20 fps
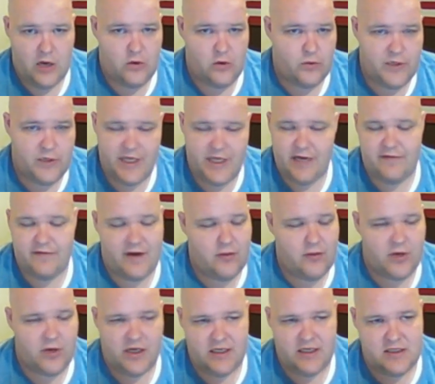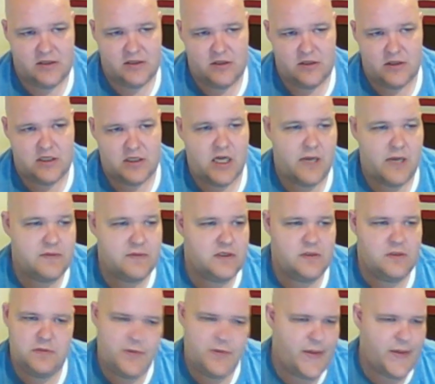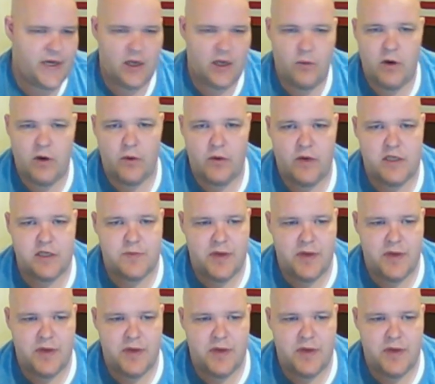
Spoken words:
or we had fiberglass at certain times, depending on what it was,